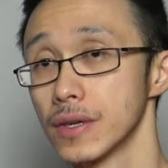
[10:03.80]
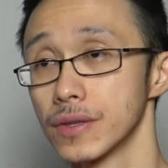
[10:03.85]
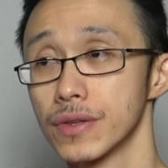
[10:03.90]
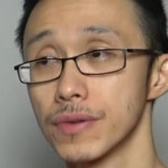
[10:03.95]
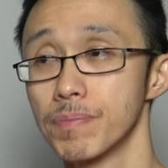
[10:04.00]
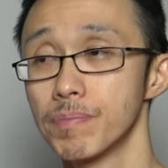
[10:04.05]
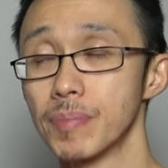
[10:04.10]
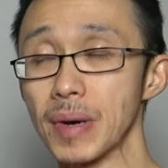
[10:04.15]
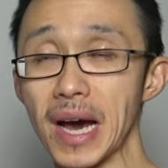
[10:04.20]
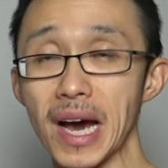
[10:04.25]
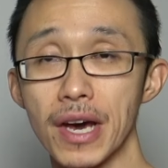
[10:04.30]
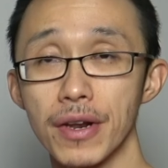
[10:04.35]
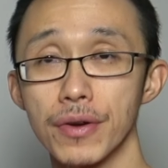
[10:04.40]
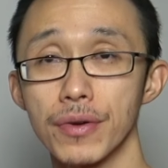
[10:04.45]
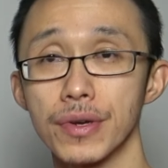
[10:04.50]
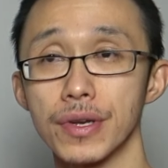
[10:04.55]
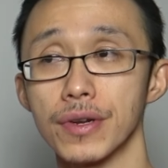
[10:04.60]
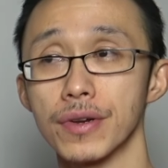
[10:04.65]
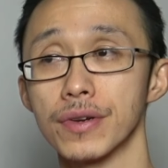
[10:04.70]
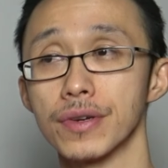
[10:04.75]
the
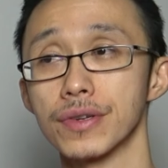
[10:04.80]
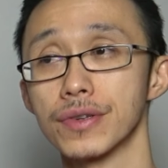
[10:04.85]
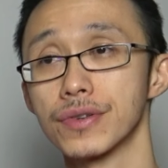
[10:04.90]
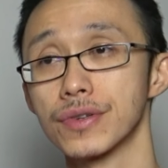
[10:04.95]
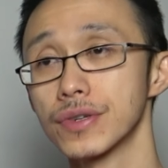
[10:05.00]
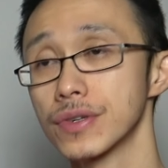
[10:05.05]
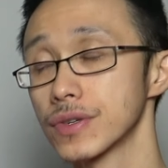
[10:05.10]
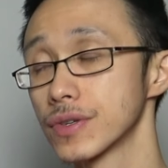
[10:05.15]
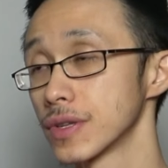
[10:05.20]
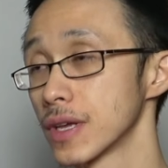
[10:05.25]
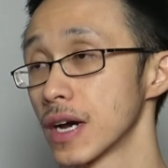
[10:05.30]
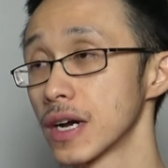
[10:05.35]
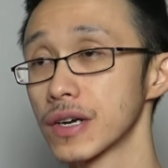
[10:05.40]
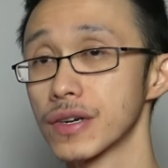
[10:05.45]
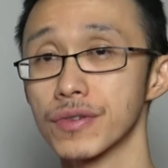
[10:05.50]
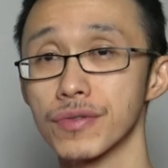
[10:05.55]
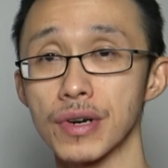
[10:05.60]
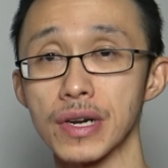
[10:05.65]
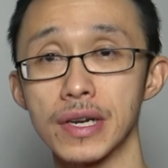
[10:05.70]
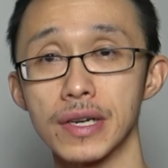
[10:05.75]
battle here is just
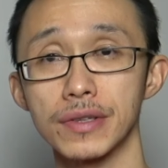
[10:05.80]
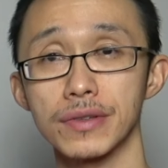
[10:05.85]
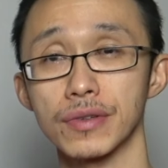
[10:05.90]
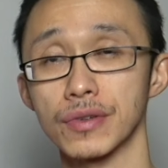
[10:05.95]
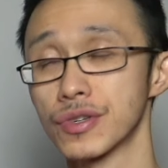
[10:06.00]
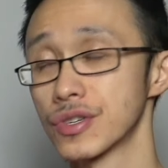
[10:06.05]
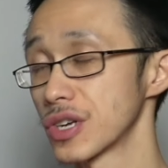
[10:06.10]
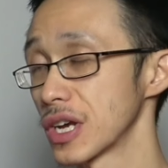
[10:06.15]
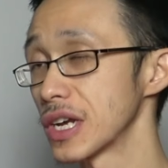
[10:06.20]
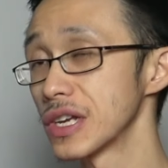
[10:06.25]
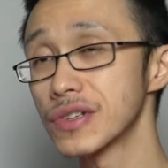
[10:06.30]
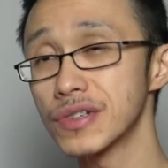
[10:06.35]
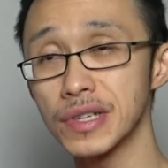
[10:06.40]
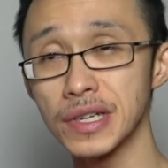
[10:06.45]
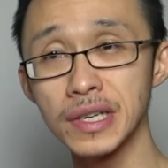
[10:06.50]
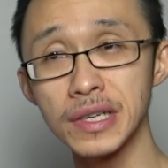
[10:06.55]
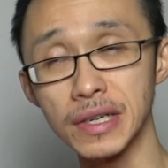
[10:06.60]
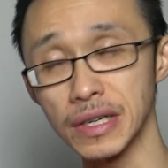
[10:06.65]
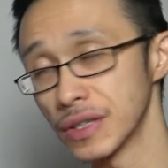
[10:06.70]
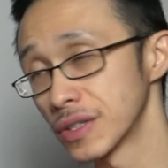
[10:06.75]
not great. The
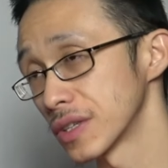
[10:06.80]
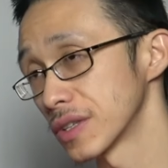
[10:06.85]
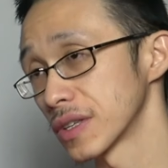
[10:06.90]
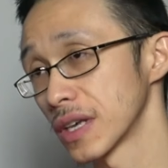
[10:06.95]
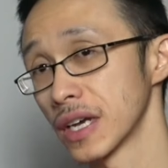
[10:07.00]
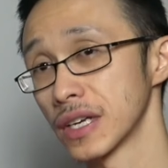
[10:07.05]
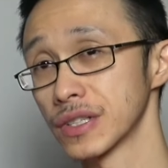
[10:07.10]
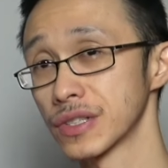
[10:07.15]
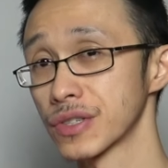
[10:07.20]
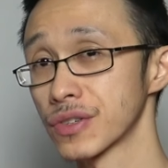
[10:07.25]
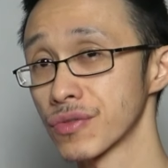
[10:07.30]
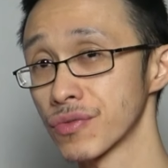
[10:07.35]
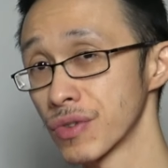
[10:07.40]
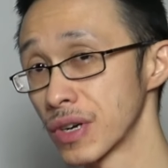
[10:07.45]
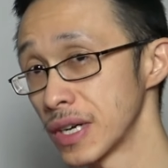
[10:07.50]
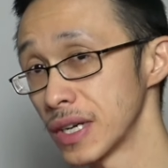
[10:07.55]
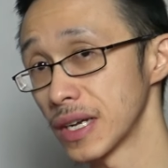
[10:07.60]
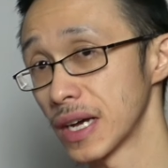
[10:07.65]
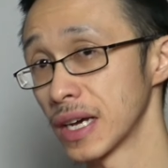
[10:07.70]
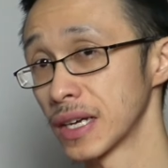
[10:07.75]
chasing isn't as
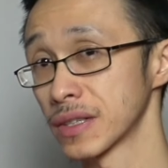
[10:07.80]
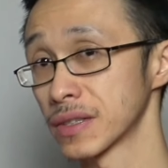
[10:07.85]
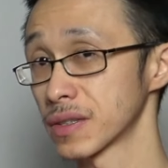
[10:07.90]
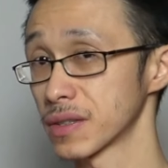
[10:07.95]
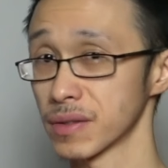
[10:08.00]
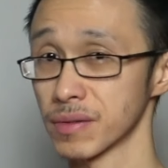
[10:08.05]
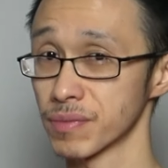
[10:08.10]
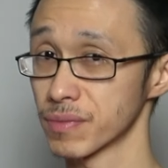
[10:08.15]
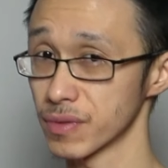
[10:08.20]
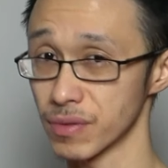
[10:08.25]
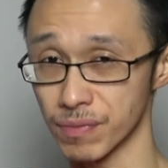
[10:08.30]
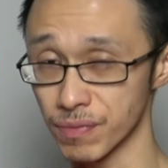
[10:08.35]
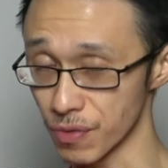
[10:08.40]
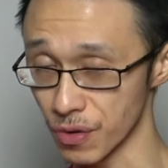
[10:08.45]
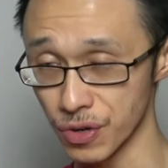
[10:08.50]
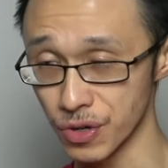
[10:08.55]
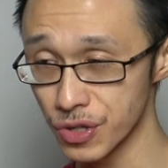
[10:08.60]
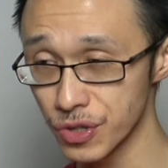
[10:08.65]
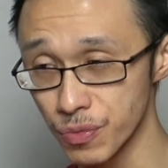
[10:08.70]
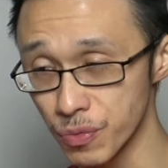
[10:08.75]
great as the, the
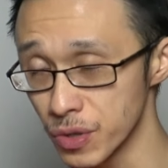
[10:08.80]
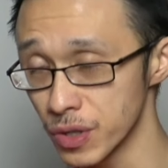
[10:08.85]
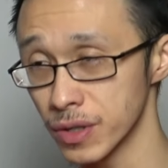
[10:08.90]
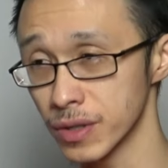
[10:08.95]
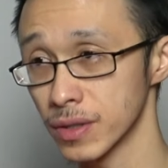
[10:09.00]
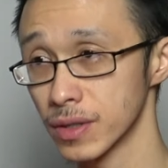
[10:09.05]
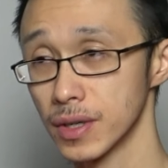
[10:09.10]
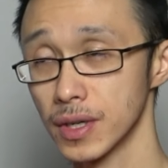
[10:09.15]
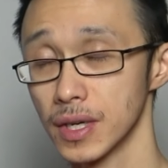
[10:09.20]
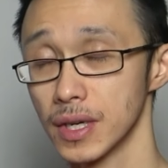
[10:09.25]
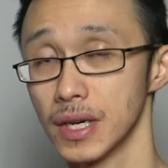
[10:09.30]
first one.